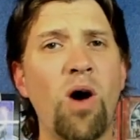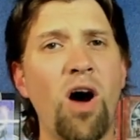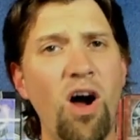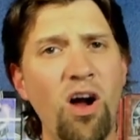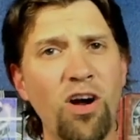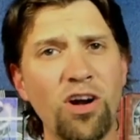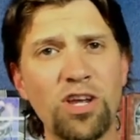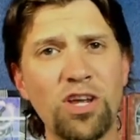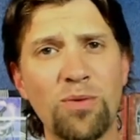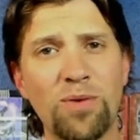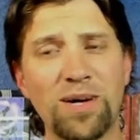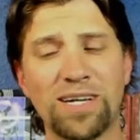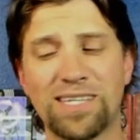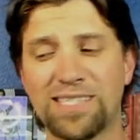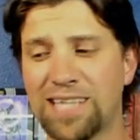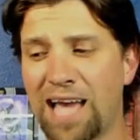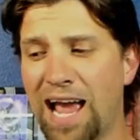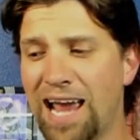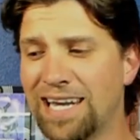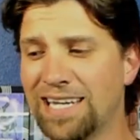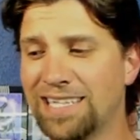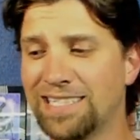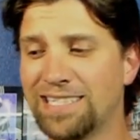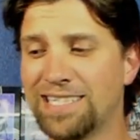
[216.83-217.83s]
Are you
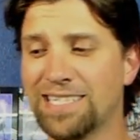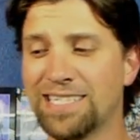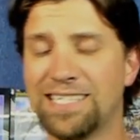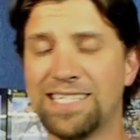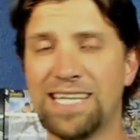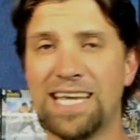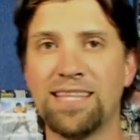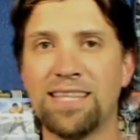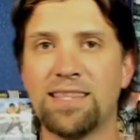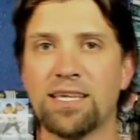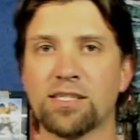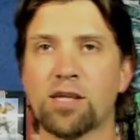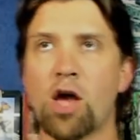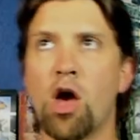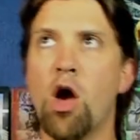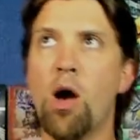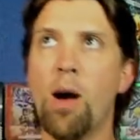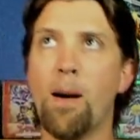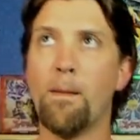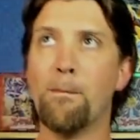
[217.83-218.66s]
excited to see this